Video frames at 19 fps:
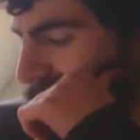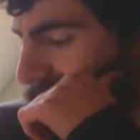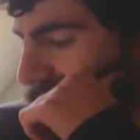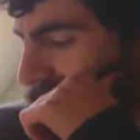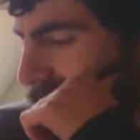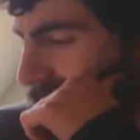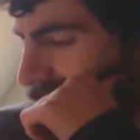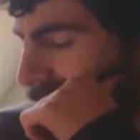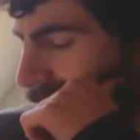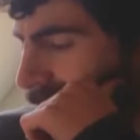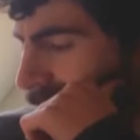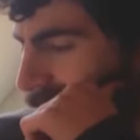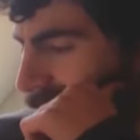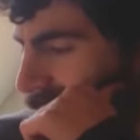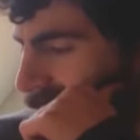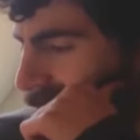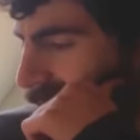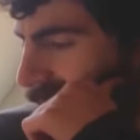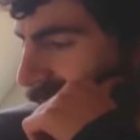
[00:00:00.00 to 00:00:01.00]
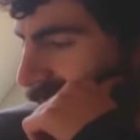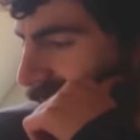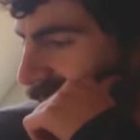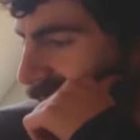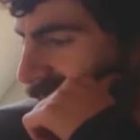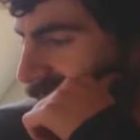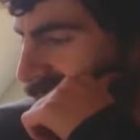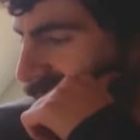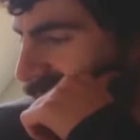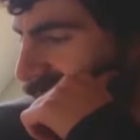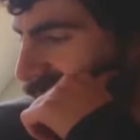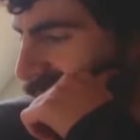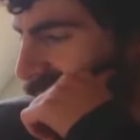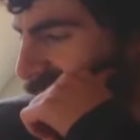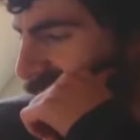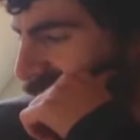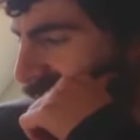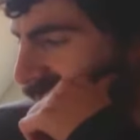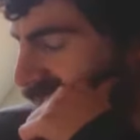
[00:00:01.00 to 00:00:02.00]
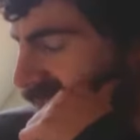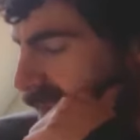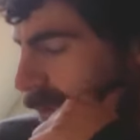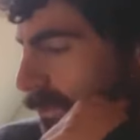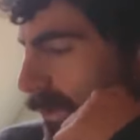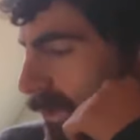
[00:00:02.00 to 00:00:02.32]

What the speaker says: Again, I think it's one of